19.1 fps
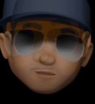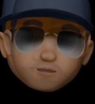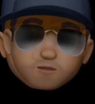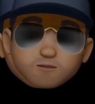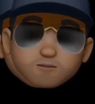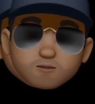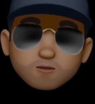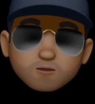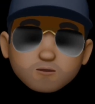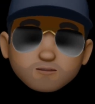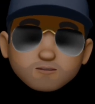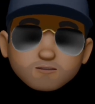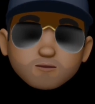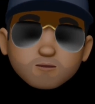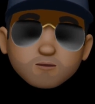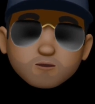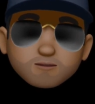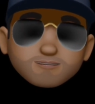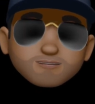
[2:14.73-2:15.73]
Those
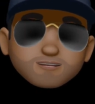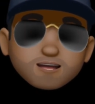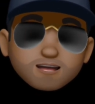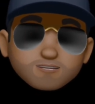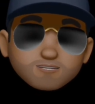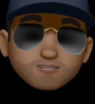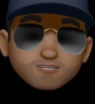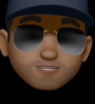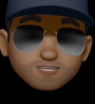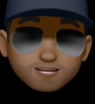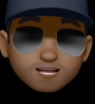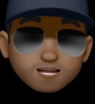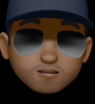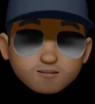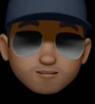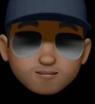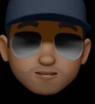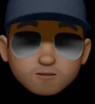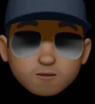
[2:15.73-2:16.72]
1,000
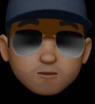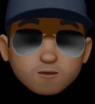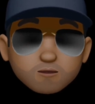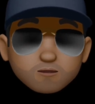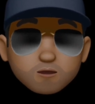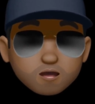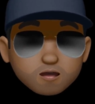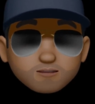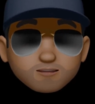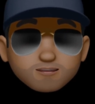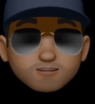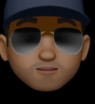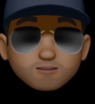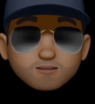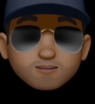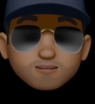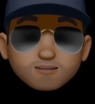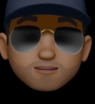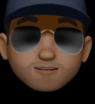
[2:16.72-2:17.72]
shares will cost you
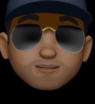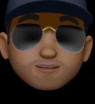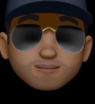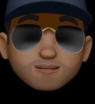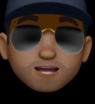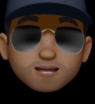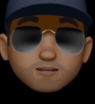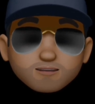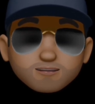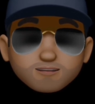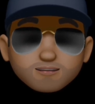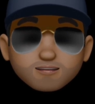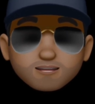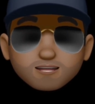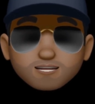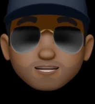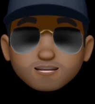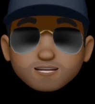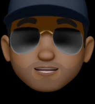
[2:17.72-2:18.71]
$10,000
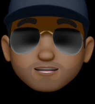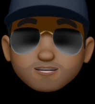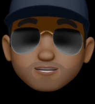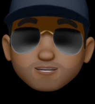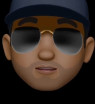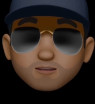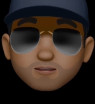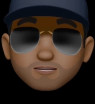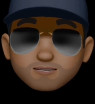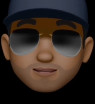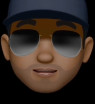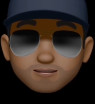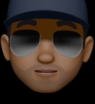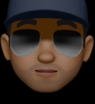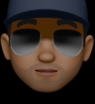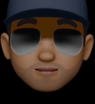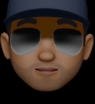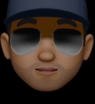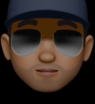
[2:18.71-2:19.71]
in initial
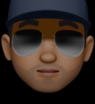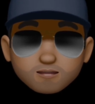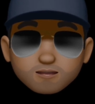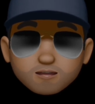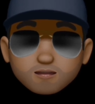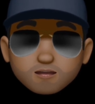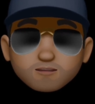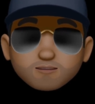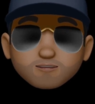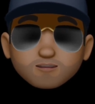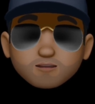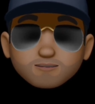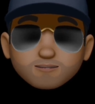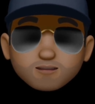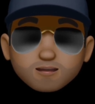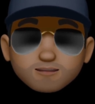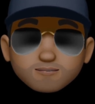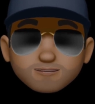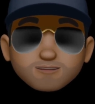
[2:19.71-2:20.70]
investment. So
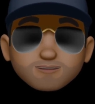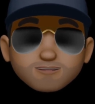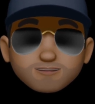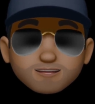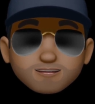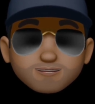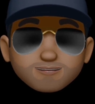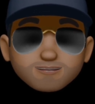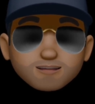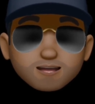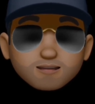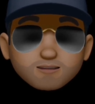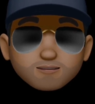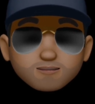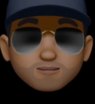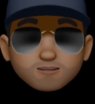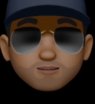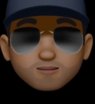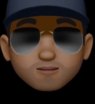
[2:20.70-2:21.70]
for every
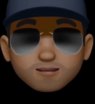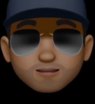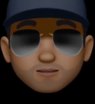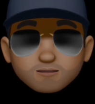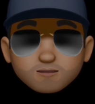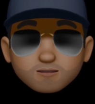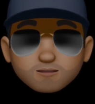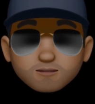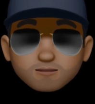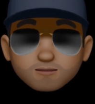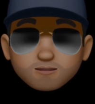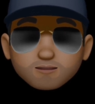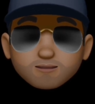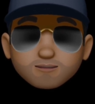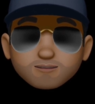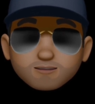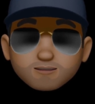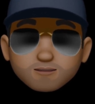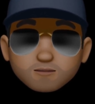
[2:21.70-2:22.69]
$10,000 you're able to put
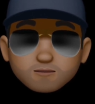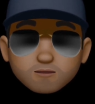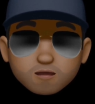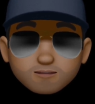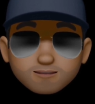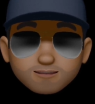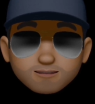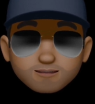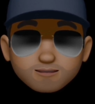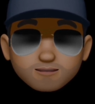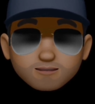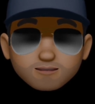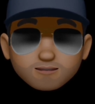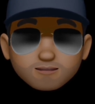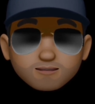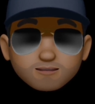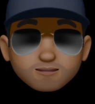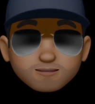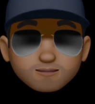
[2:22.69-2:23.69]
into the market
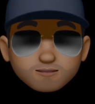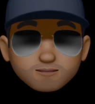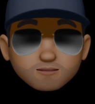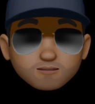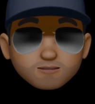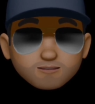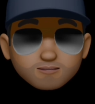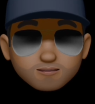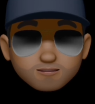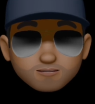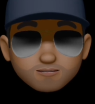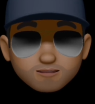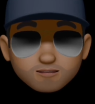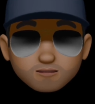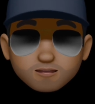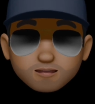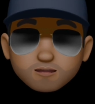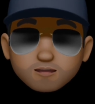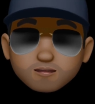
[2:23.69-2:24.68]
in this
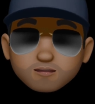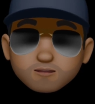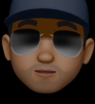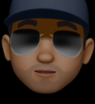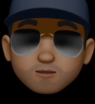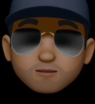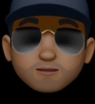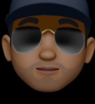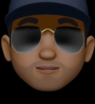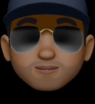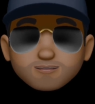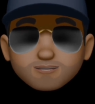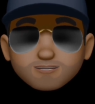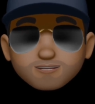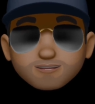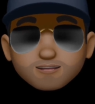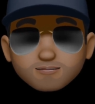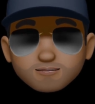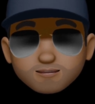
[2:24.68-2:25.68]
position, you will be
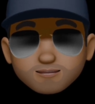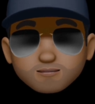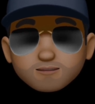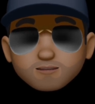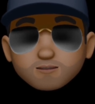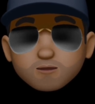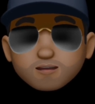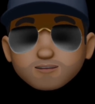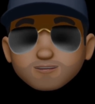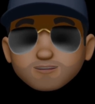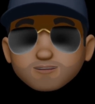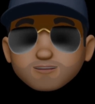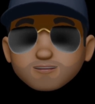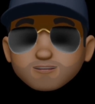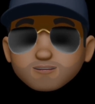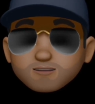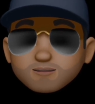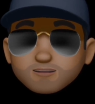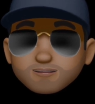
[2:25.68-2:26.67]
receiving
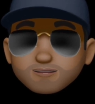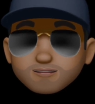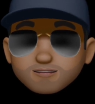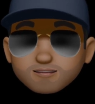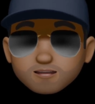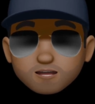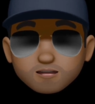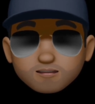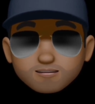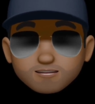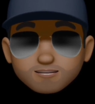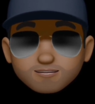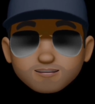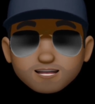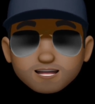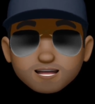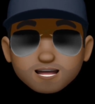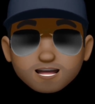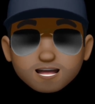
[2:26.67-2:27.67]
$220
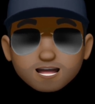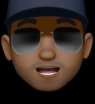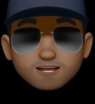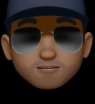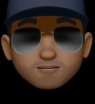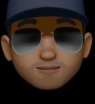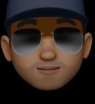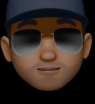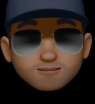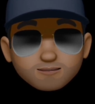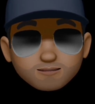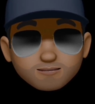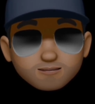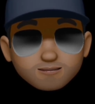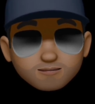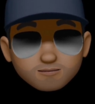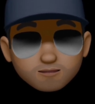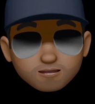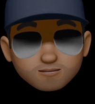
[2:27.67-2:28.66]
every
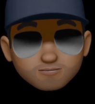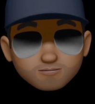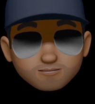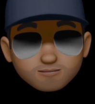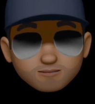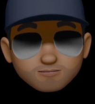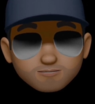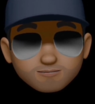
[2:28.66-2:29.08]
3 months.